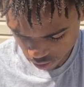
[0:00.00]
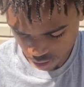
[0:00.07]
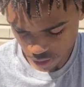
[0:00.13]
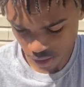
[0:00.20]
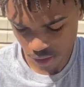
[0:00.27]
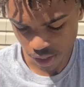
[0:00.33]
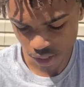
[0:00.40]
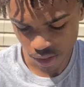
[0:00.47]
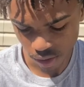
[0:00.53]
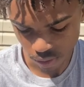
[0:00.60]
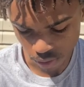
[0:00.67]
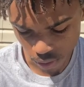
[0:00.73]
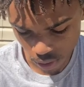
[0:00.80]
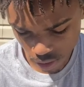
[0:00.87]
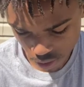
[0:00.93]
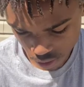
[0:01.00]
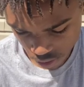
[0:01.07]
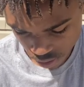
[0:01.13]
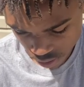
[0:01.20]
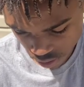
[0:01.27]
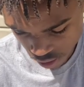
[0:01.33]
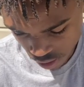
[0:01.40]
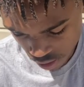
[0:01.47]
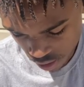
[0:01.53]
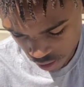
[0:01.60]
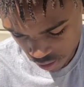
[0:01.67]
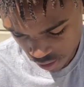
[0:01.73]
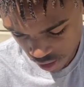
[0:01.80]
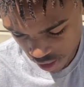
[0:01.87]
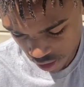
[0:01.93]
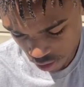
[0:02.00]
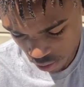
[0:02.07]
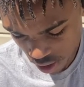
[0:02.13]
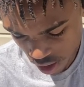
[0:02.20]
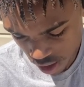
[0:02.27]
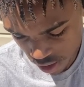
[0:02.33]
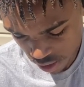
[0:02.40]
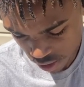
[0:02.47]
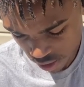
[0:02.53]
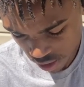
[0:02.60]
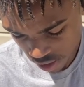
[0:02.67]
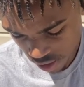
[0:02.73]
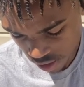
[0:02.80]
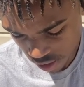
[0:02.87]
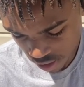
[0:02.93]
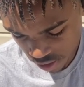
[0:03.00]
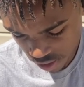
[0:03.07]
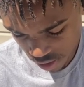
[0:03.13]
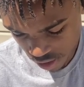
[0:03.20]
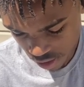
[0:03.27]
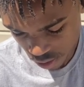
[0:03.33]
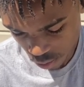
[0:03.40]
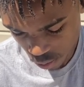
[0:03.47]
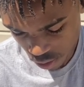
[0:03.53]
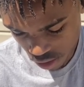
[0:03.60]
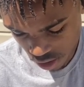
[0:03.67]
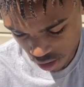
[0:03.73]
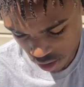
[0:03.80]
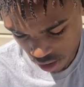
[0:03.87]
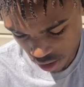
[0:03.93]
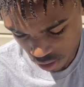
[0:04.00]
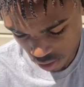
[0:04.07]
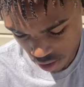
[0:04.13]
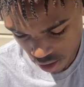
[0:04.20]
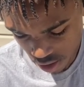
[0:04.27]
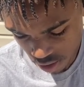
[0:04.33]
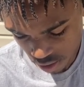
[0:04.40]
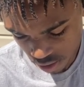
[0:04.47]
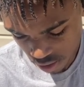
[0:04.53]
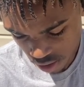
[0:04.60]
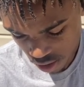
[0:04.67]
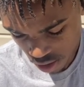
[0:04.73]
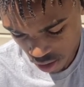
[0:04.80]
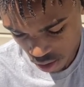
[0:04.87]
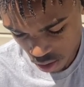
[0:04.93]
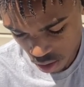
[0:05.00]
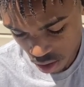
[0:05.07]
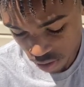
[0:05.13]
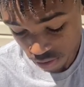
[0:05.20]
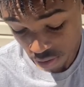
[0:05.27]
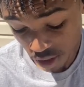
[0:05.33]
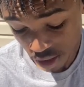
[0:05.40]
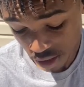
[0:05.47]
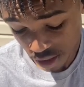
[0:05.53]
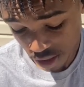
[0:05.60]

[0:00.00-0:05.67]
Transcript: It says, the voice said, cry. And he said, what shall I cry? All flesh